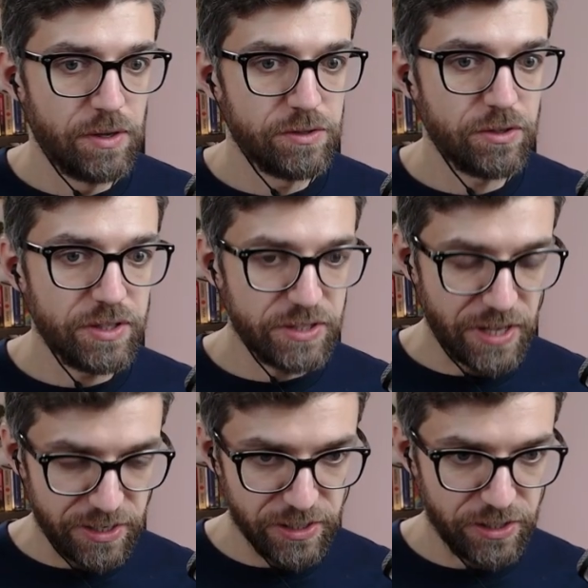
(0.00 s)
So this
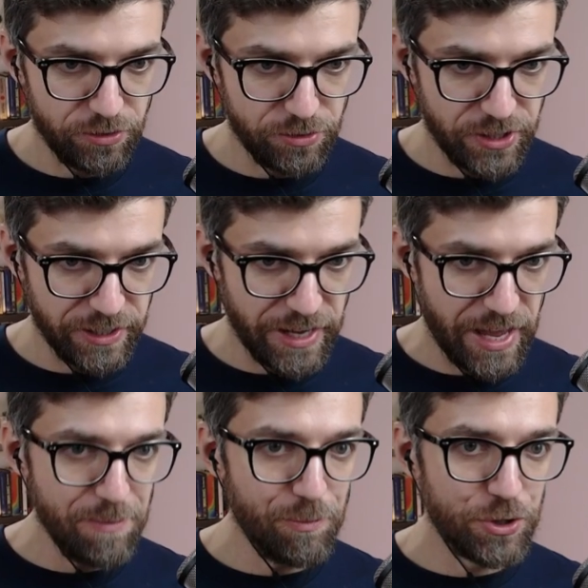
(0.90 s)
has an interesting name,